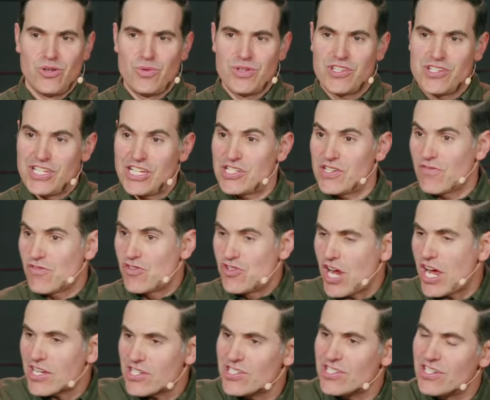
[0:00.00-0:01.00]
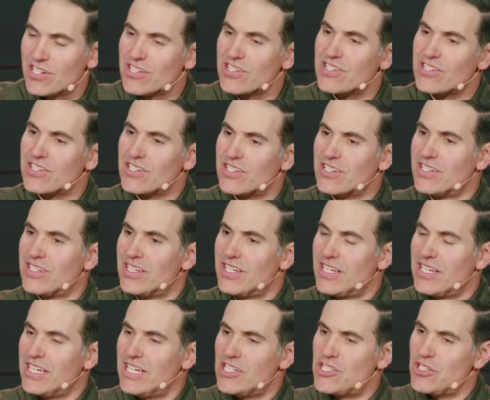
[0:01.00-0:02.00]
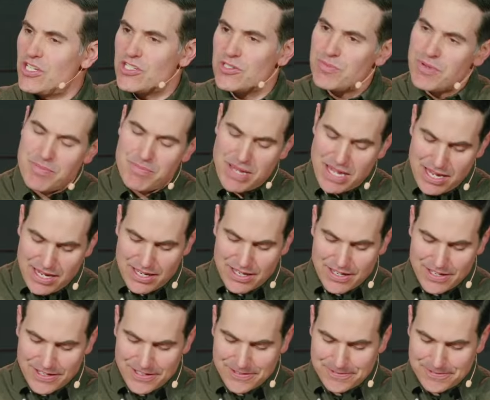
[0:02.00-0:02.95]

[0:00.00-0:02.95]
with a sense of justice. It's, it's been paid.